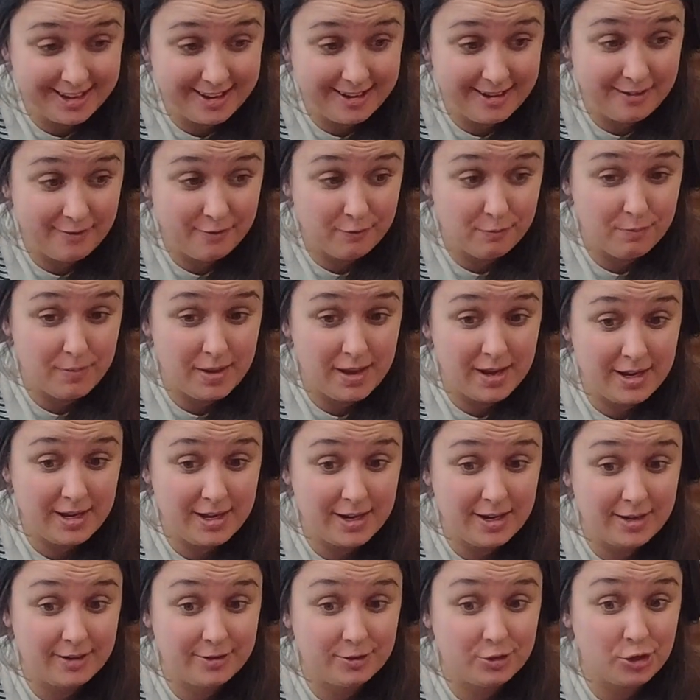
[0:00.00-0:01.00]
of
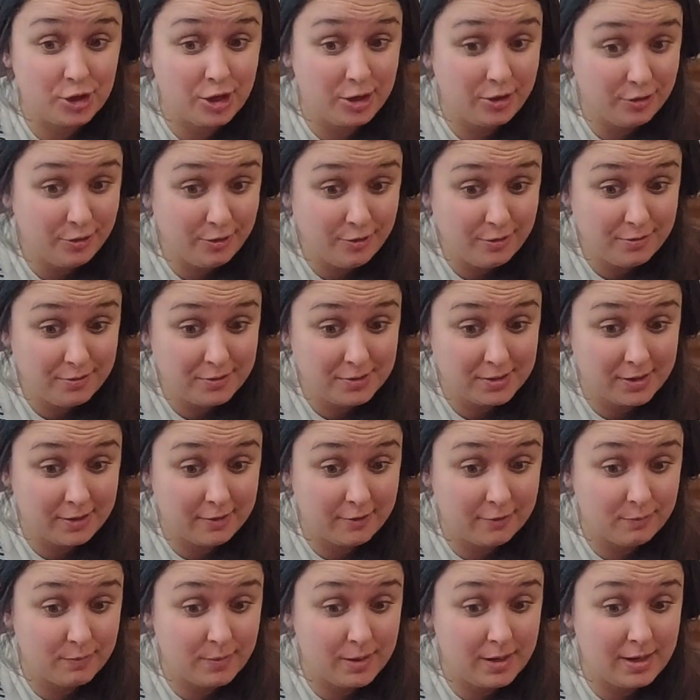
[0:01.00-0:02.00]
many genders,
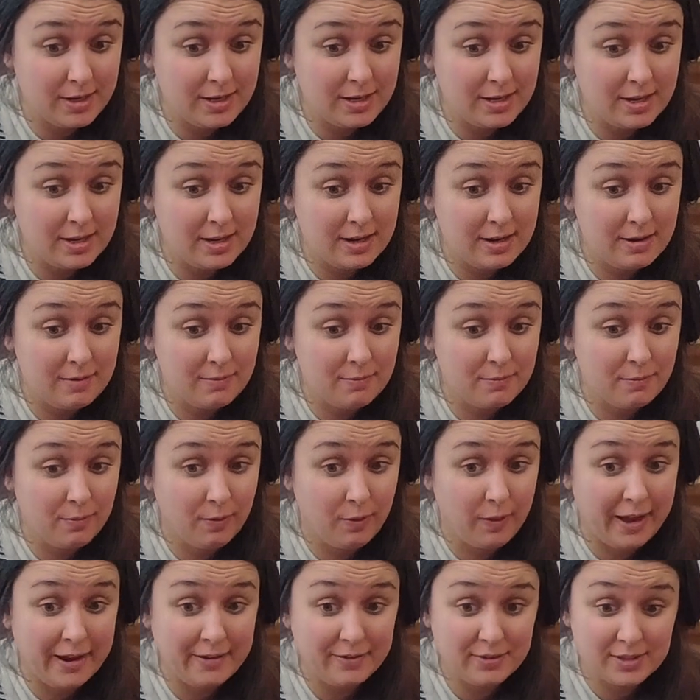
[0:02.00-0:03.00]
of many
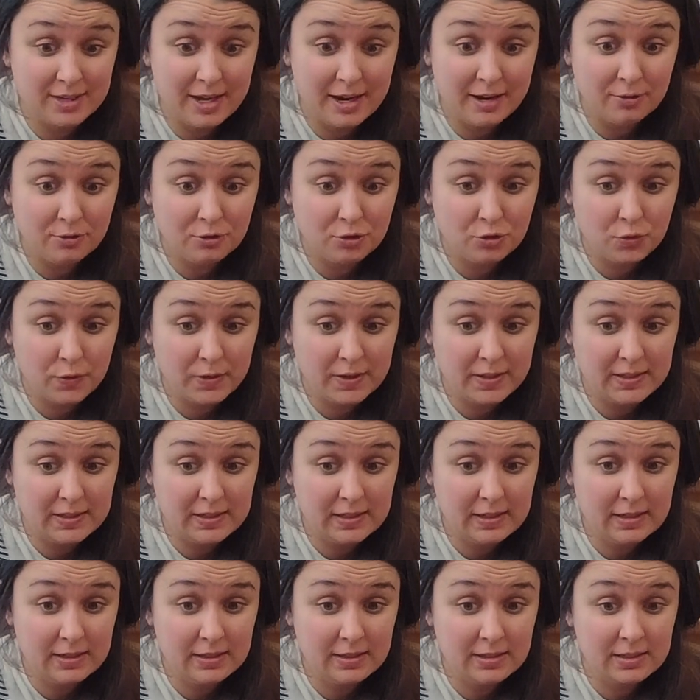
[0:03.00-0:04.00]
lifestyle
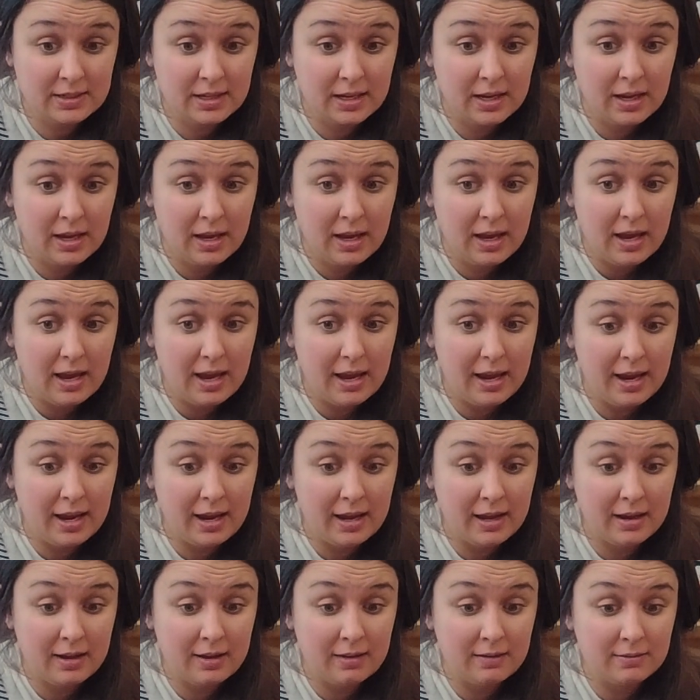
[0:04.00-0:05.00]
choices.
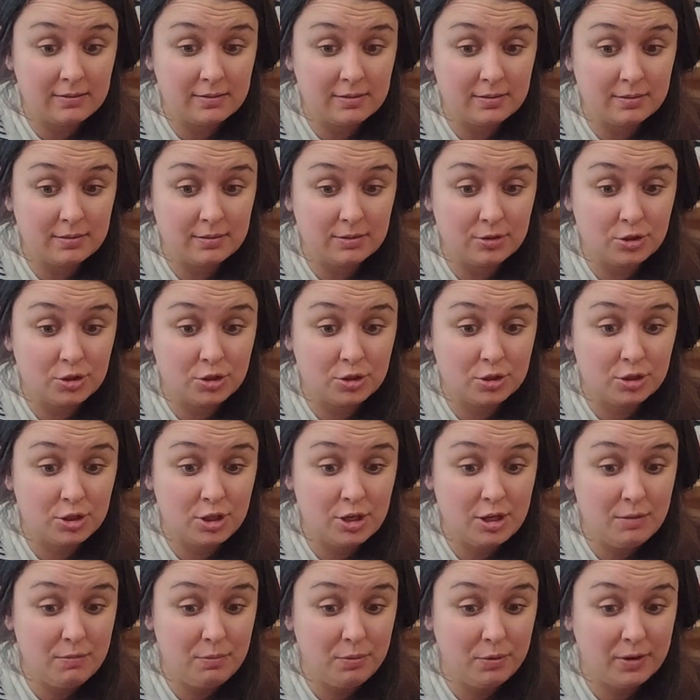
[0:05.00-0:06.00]
And
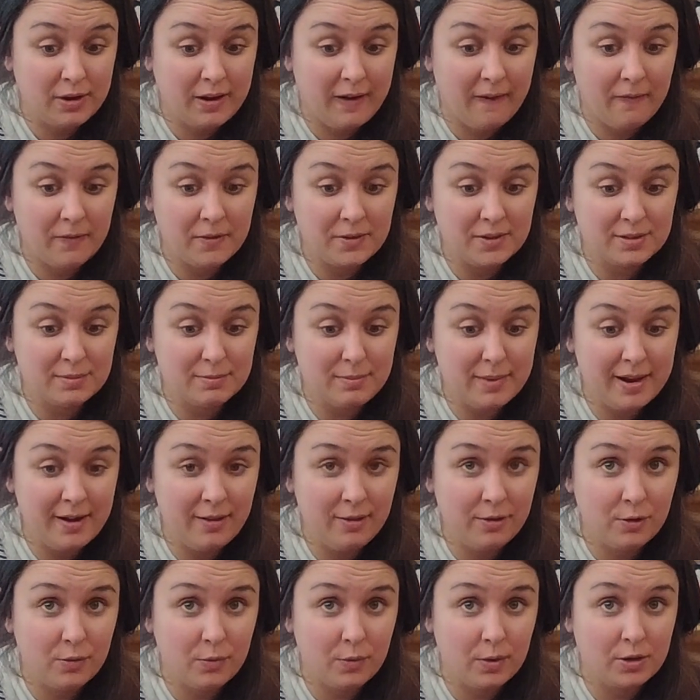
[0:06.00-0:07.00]
she put out this
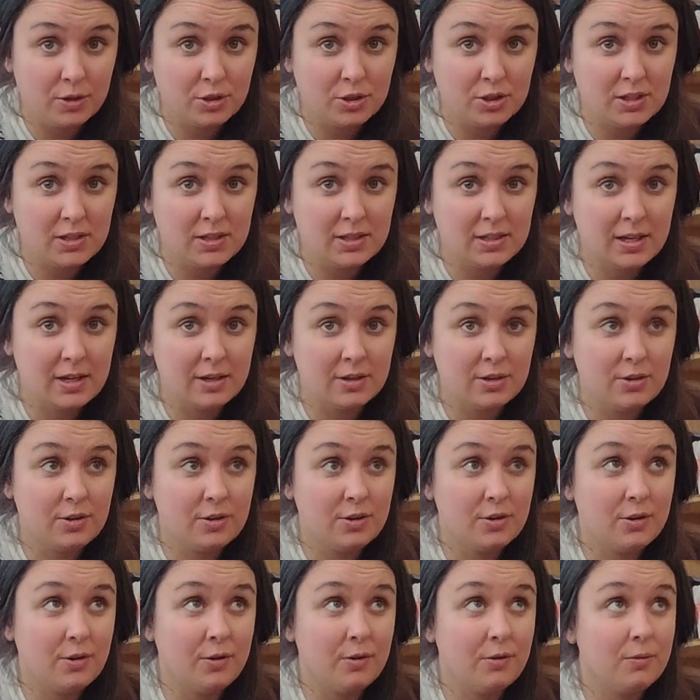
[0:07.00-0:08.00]
mailer where she said,
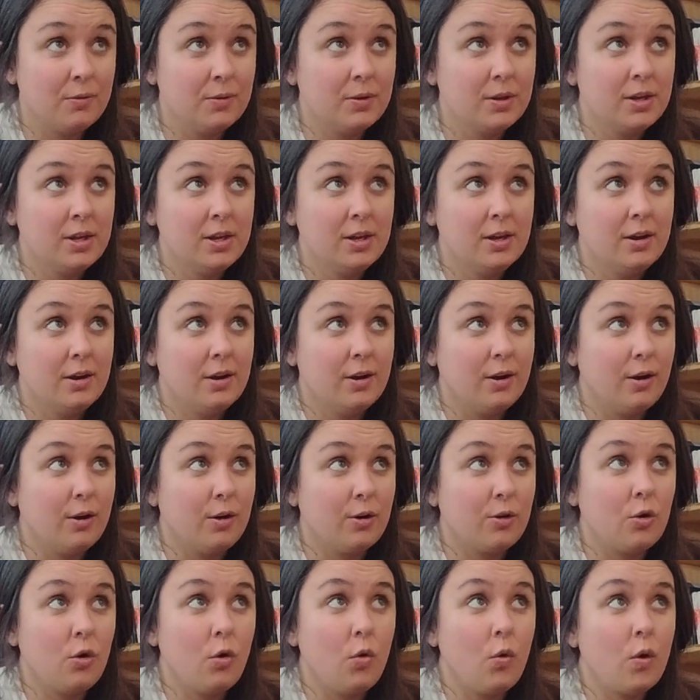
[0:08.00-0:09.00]
you know,
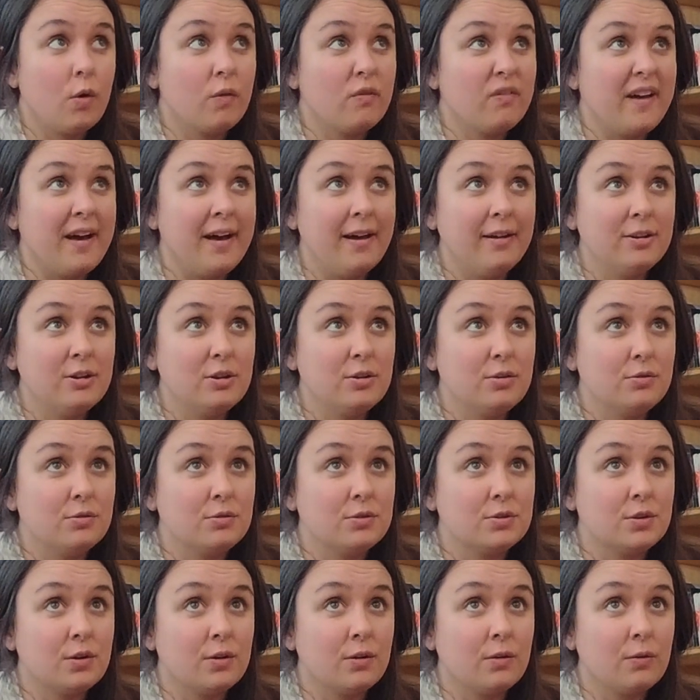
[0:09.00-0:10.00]
her core
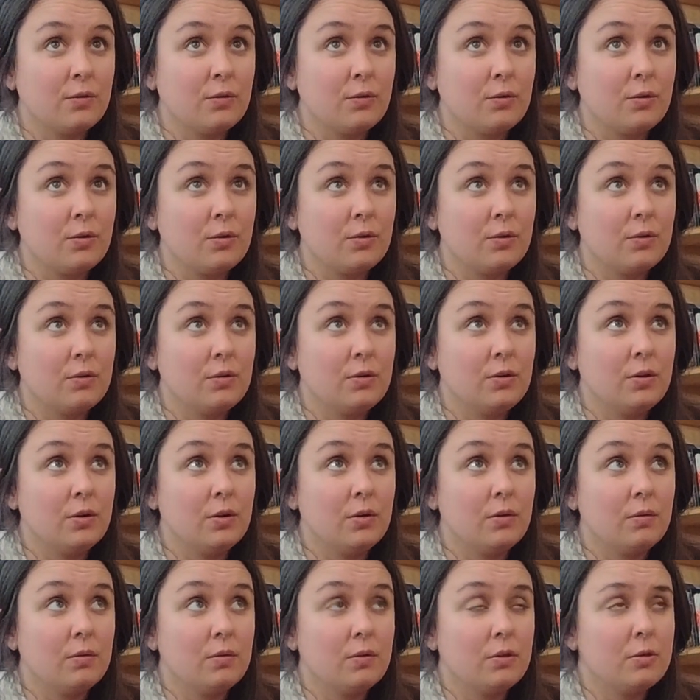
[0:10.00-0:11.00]
values are, you
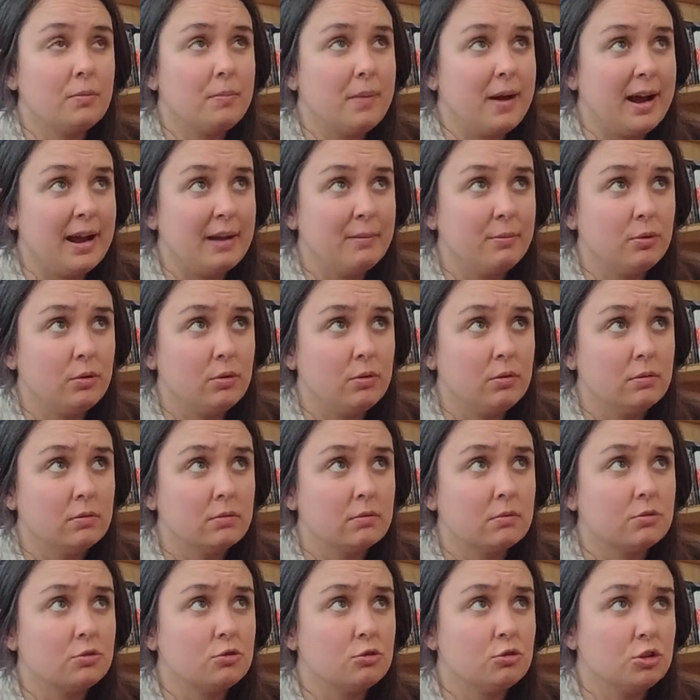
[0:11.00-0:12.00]
know, the
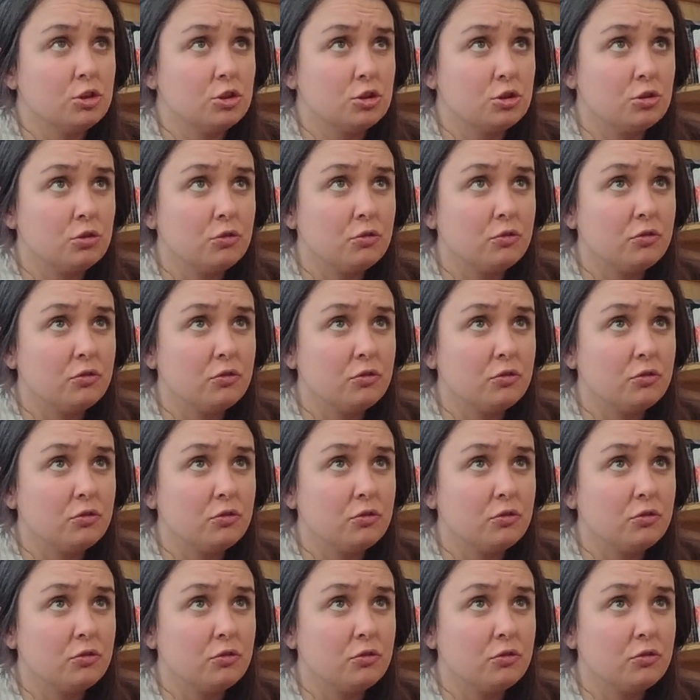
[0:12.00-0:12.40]
Bible, traditional